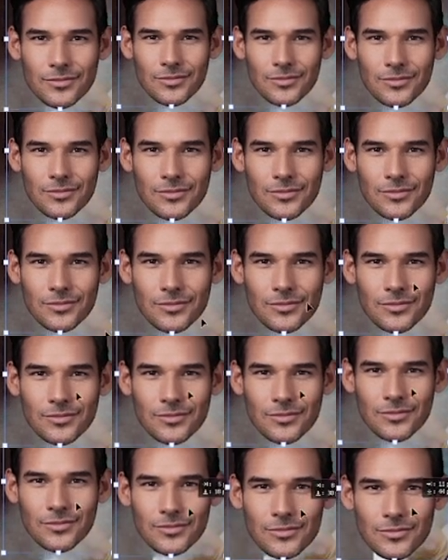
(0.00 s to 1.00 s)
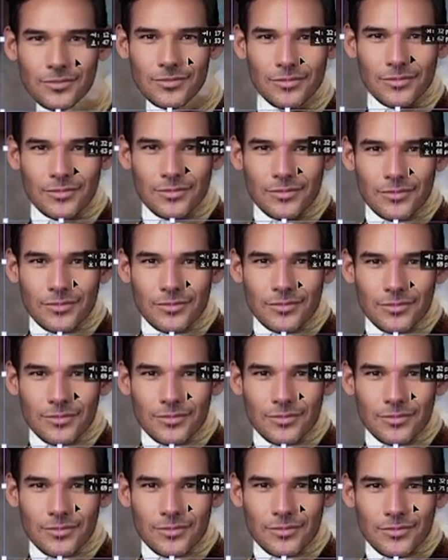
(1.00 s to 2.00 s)

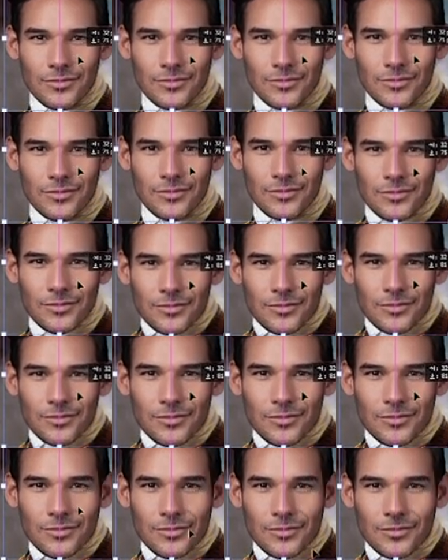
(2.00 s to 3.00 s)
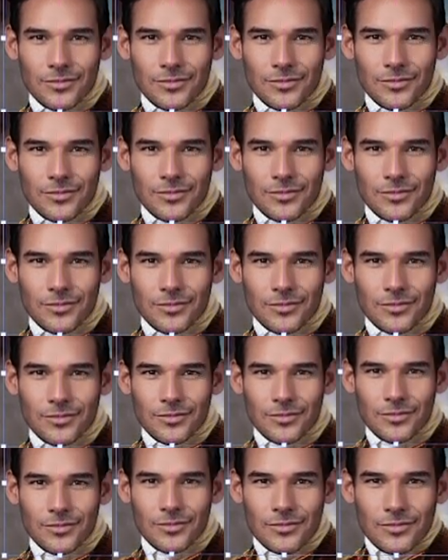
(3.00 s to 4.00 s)

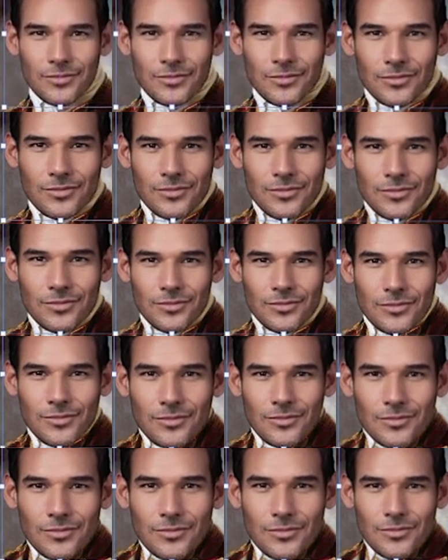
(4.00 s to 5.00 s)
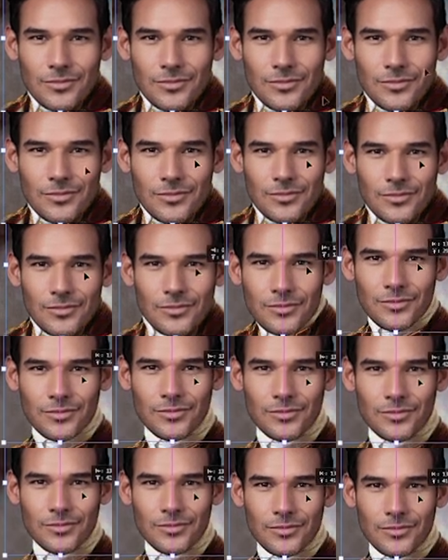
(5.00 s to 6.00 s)

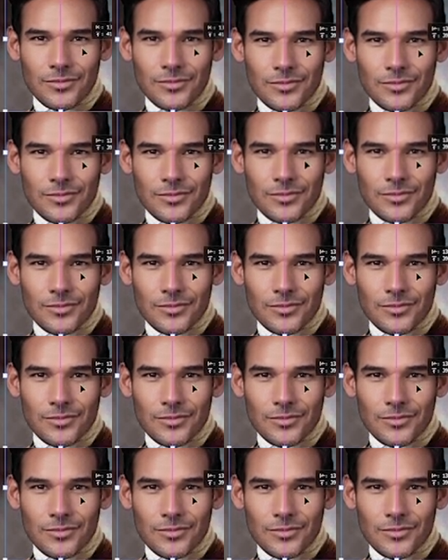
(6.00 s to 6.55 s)
No one is speaking in this clip.